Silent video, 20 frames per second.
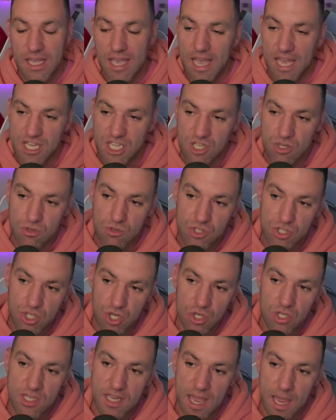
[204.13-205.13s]
and you
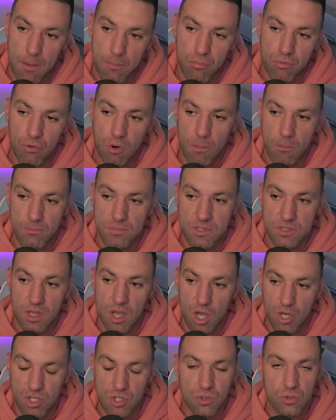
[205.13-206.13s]
should get a prompt
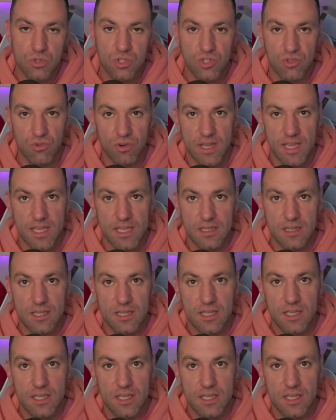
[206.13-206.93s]
on your screen